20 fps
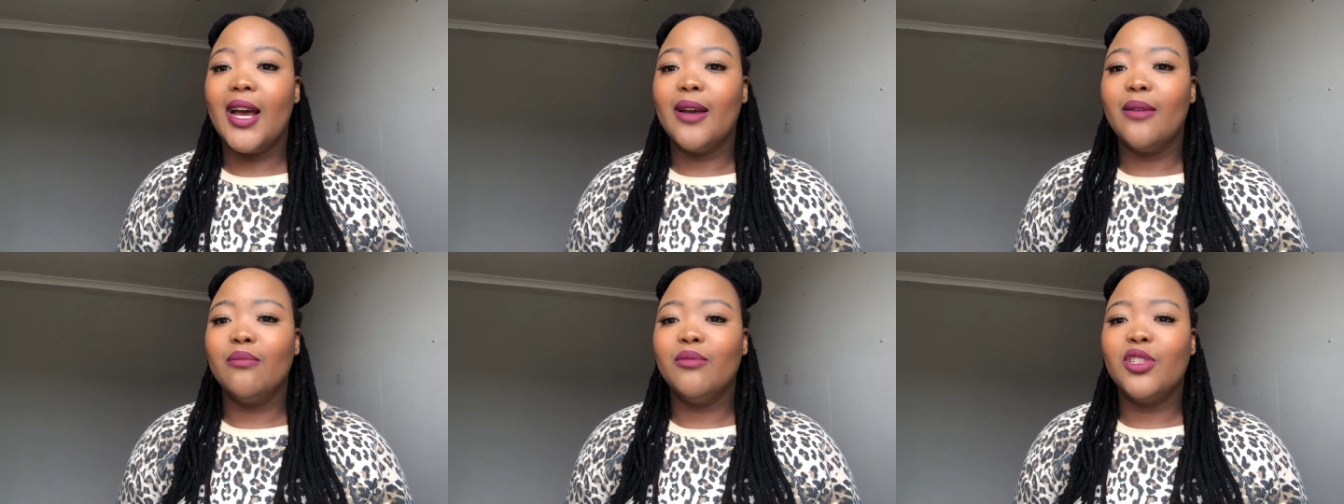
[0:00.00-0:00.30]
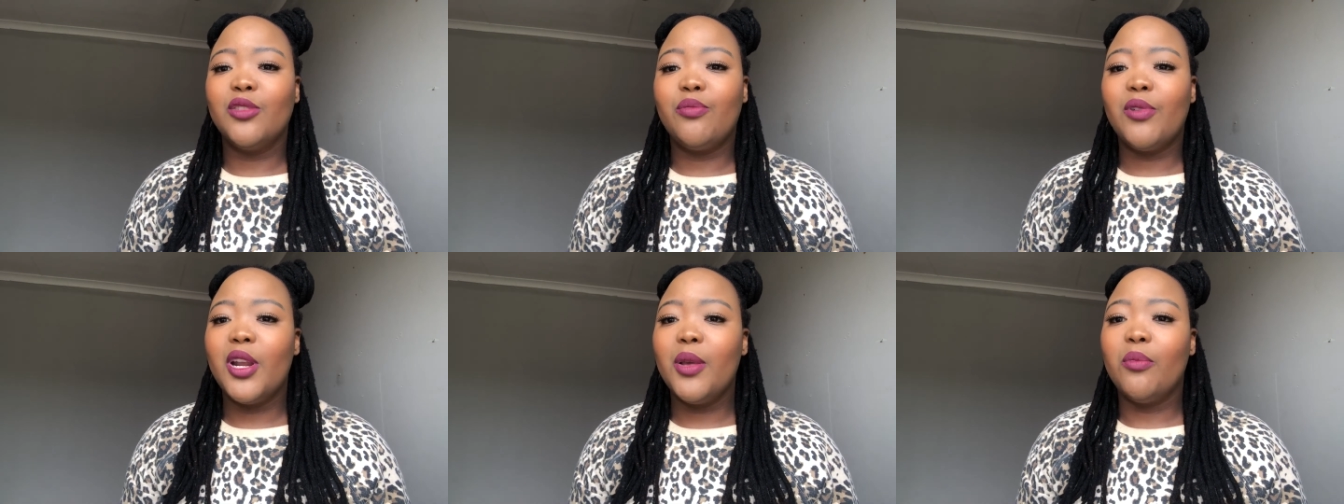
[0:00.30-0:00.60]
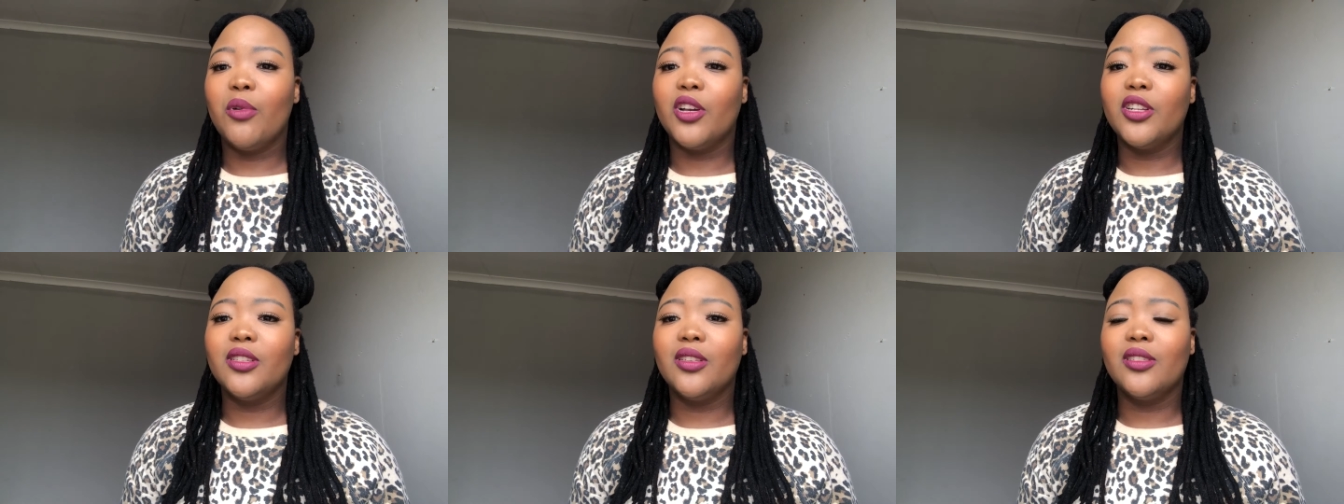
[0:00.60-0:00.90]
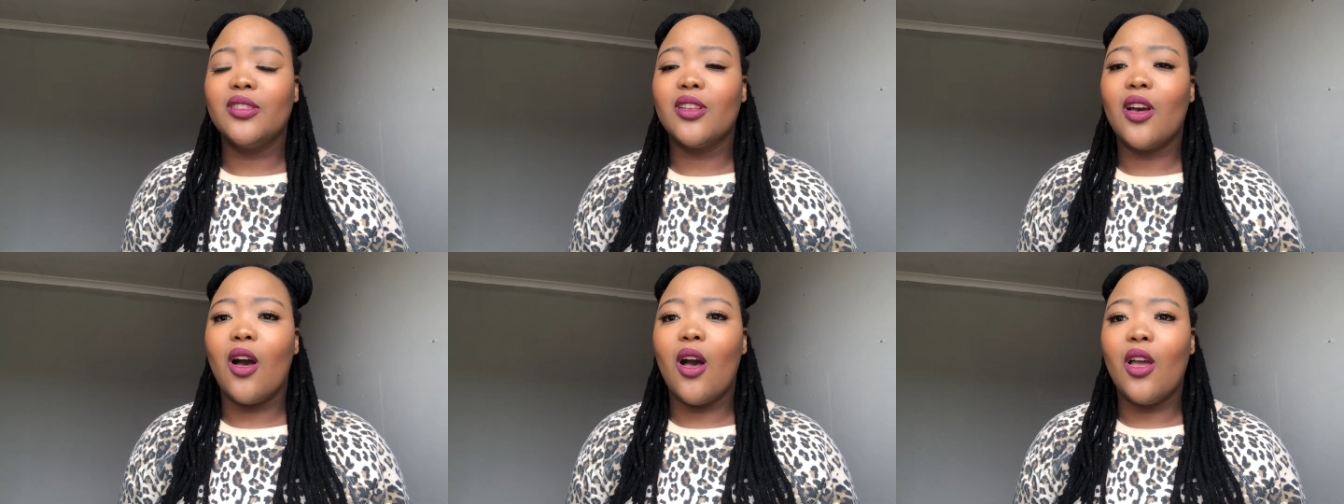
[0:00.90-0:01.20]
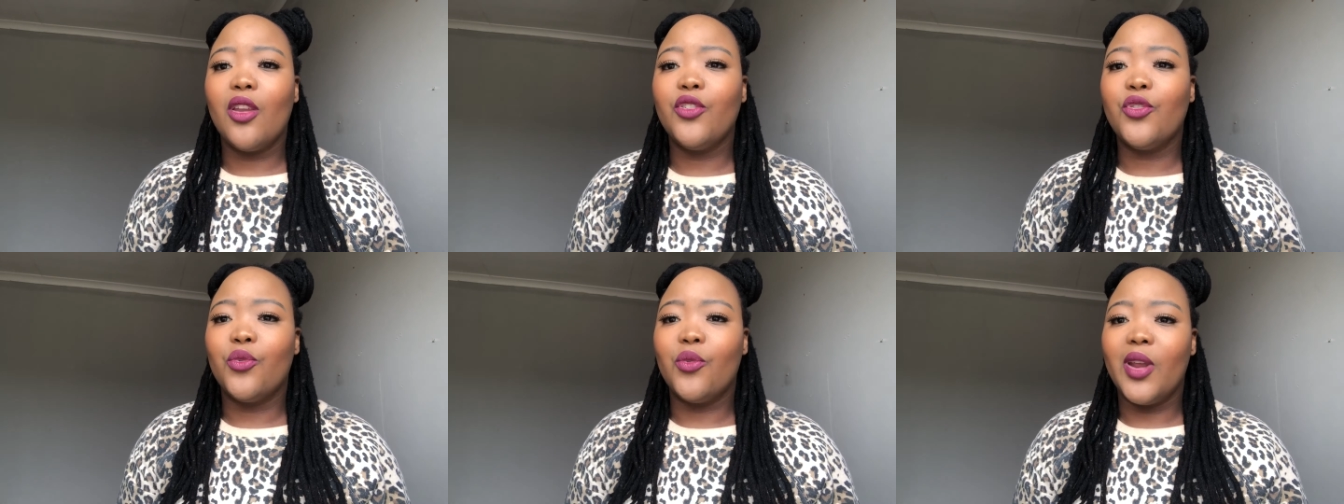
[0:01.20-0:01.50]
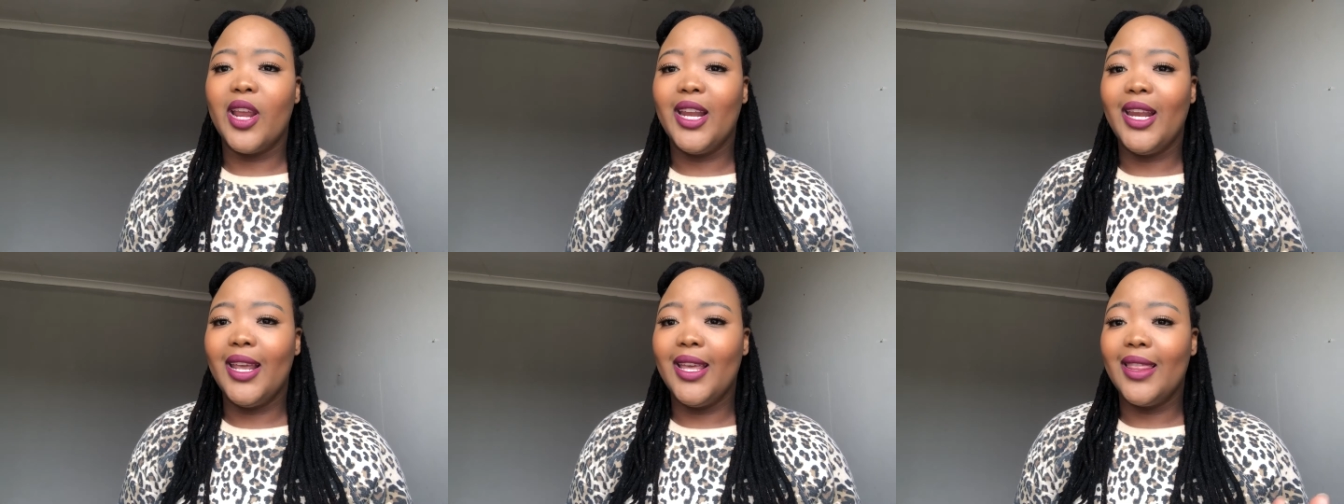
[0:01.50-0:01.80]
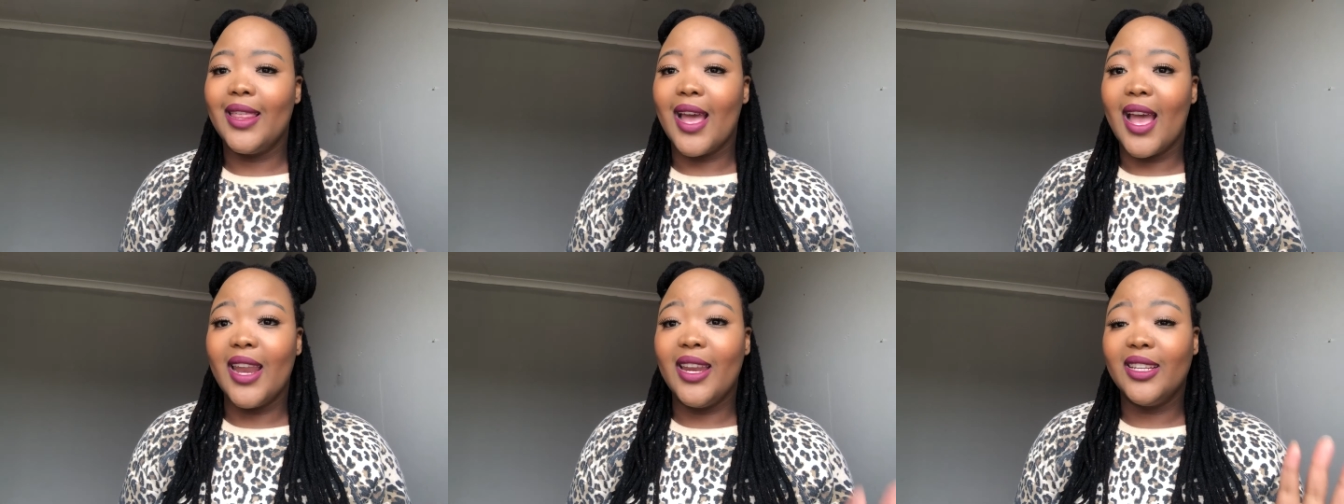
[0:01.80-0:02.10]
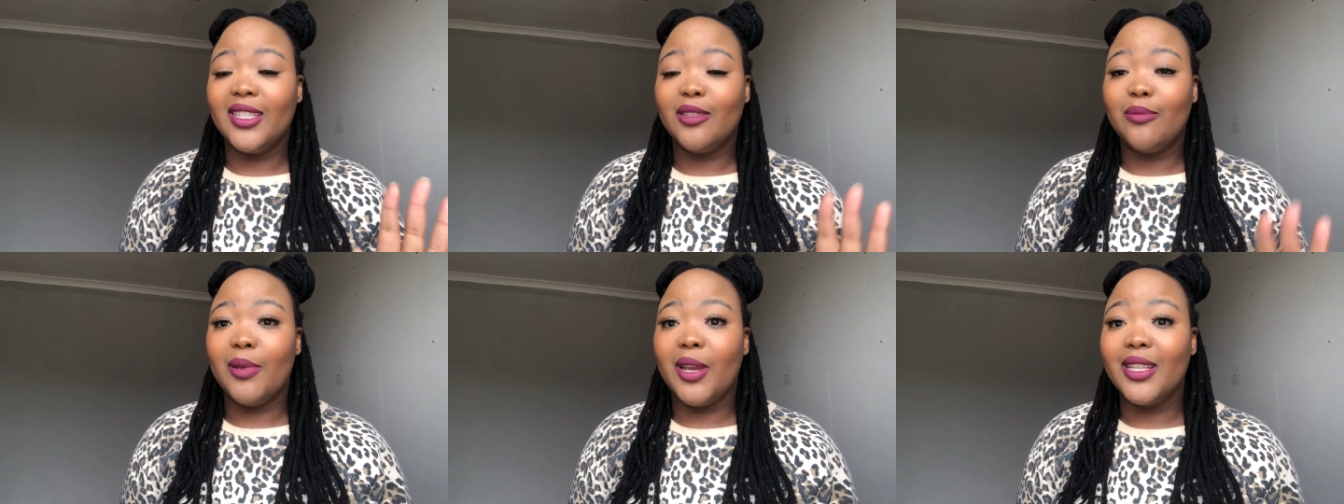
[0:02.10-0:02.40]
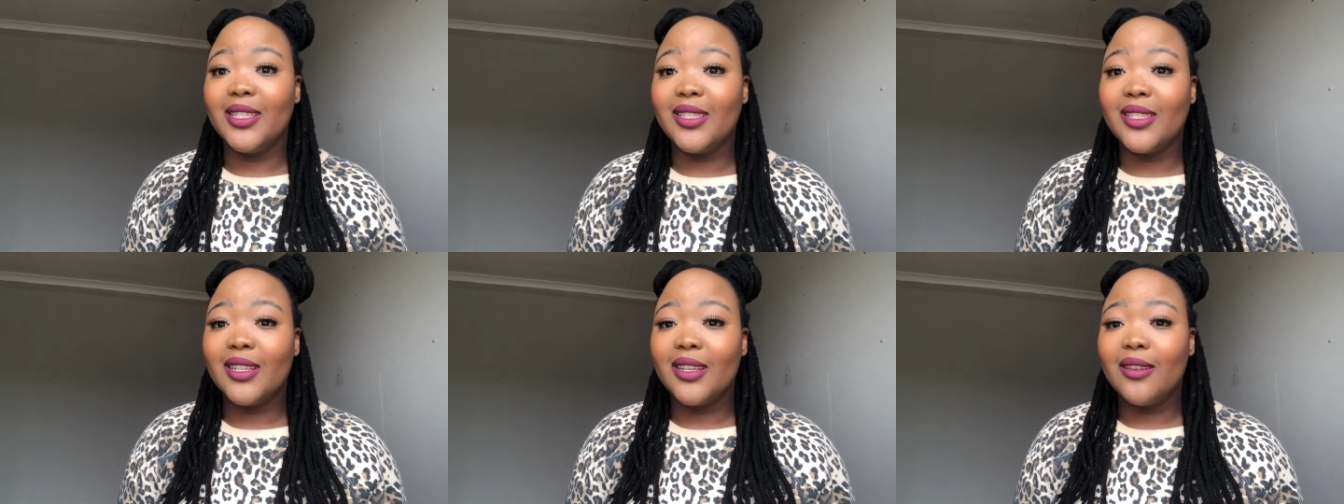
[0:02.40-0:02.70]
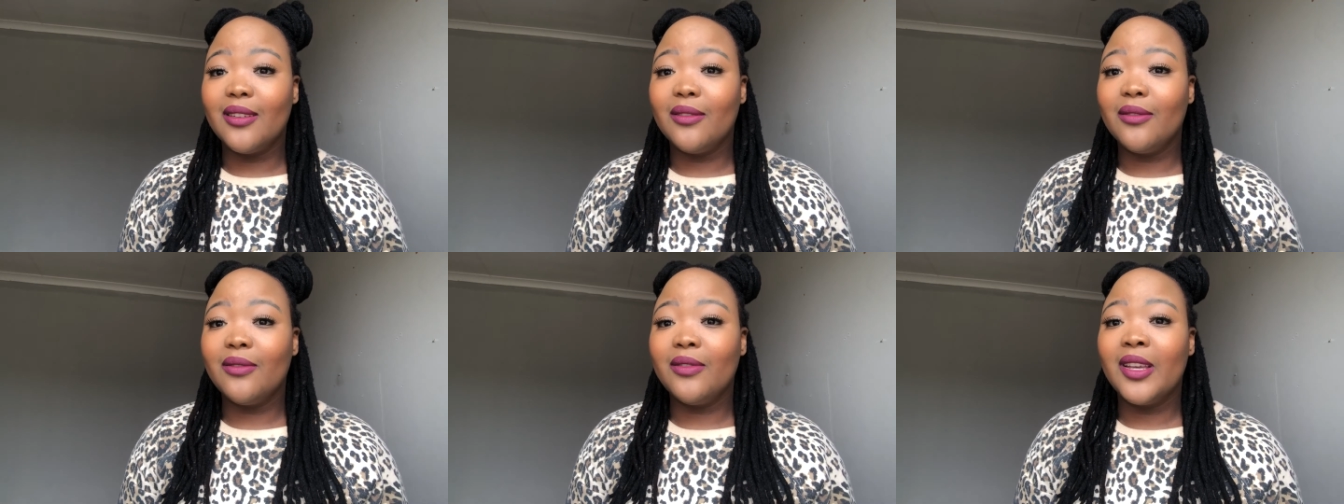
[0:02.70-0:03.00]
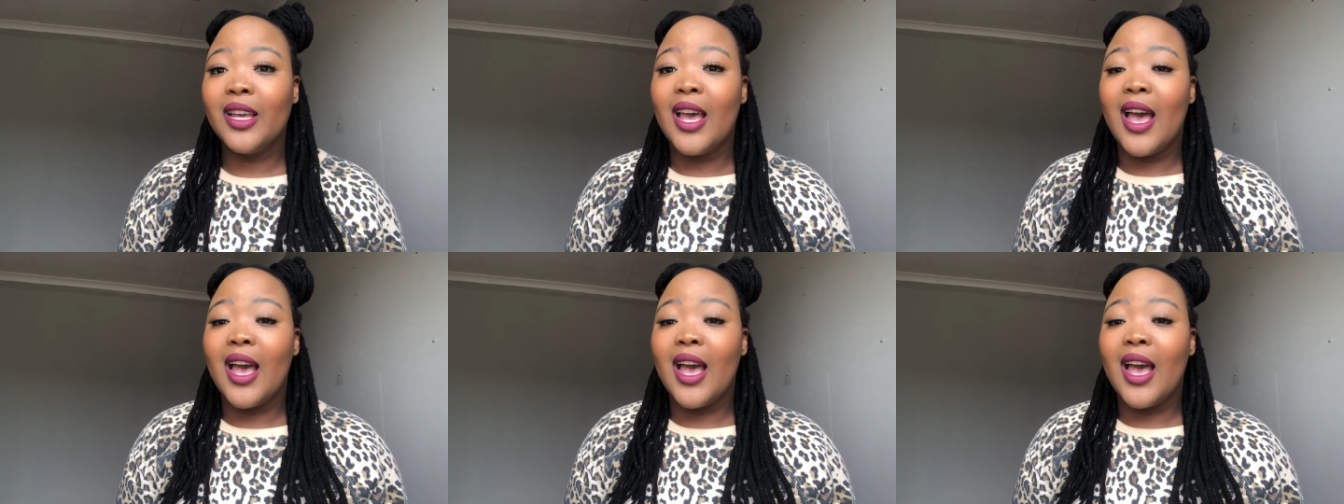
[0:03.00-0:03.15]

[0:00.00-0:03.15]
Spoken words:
spray bottles aren't really that expensive.